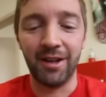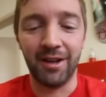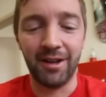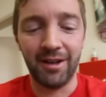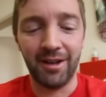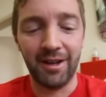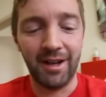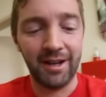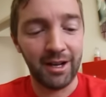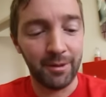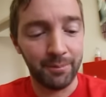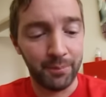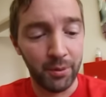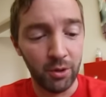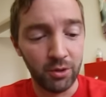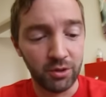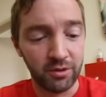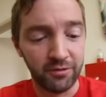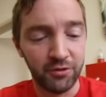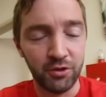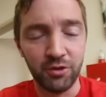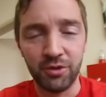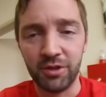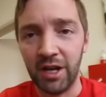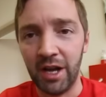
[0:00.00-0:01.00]
Uh, I got poked
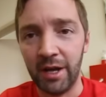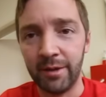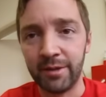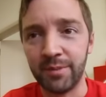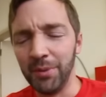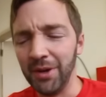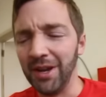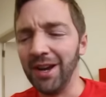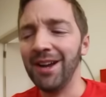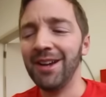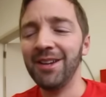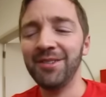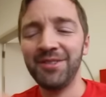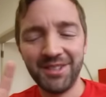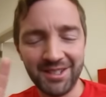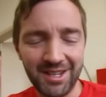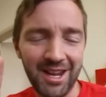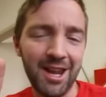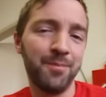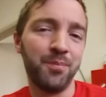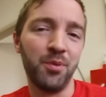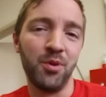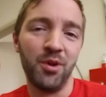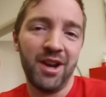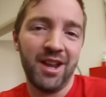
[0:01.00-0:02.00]
a few times, but I have
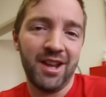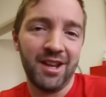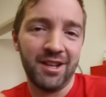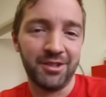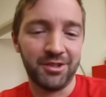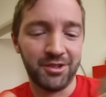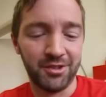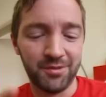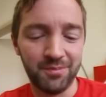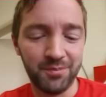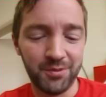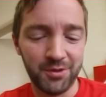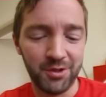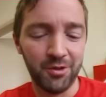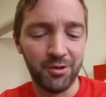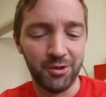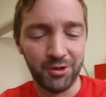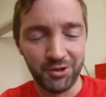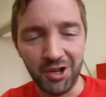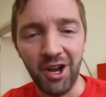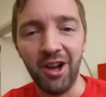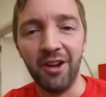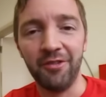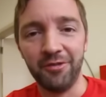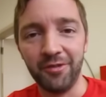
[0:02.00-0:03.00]
skateboard hands, so they're
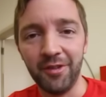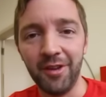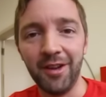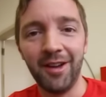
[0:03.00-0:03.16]
tough.